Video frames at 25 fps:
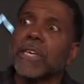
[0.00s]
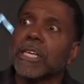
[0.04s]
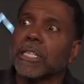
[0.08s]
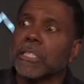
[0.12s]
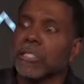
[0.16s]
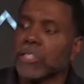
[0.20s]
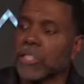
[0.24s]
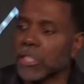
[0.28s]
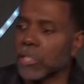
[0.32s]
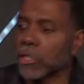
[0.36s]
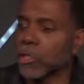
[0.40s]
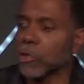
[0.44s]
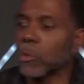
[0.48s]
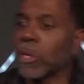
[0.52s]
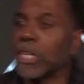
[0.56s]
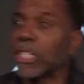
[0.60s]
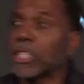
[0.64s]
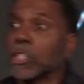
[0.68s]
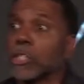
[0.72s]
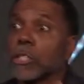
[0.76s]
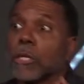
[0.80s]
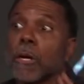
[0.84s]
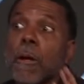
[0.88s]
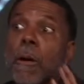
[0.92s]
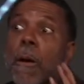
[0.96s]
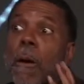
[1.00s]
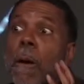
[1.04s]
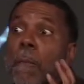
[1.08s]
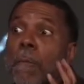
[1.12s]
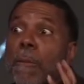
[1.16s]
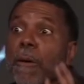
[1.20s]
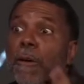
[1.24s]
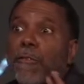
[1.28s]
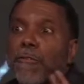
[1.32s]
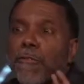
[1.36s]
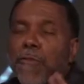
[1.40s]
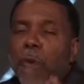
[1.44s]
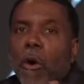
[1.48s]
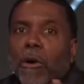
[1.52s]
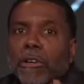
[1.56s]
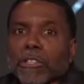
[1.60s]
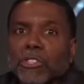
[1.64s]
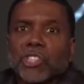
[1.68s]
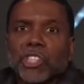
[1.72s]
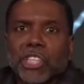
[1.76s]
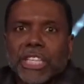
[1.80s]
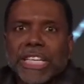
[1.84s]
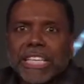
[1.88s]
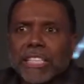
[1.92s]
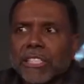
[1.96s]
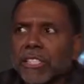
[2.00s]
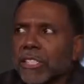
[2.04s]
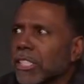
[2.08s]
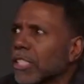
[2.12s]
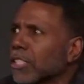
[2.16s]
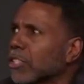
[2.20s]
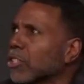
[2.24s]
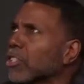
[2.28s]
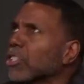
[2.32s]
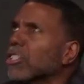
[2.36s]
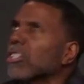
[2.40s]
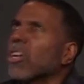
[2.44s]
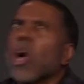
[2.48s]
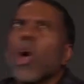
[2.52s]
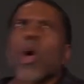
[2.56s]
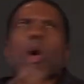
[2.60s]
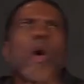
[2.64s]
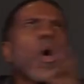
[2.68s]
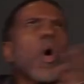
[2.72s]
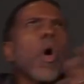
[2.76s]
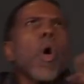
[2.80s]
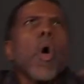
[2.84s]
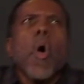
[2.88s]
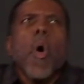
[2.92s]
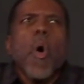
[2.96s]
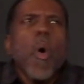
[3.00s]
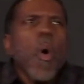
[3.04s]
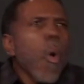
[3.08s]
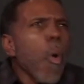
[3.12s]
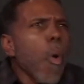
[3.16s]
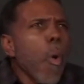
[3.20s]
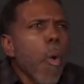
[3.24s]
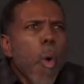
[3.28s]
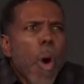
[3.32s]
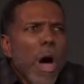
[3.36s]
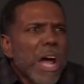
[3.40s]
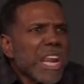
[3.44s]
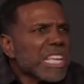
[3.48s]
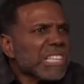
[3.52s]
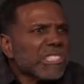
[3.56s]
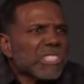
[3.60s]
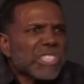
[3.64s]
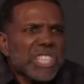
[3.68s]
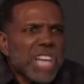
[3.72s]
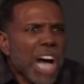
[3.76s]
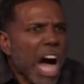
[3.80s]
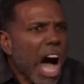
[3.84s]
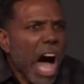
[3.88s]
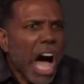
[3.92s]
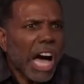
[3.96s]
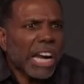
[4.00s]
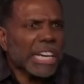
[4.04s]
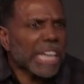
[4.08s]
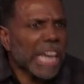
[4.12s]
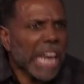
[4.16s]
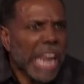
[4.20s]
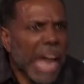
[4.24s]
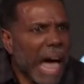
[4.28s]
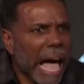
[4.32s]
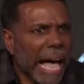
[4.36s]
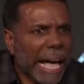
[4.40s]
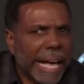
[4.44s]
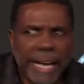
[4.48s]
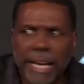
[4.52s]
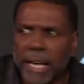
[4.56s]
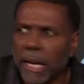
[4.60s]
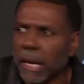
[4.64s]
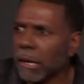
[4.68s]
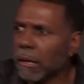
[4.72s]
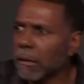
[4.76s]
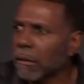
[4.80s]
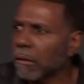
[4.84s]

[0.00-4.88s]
in a situation before Jesus, what is God like?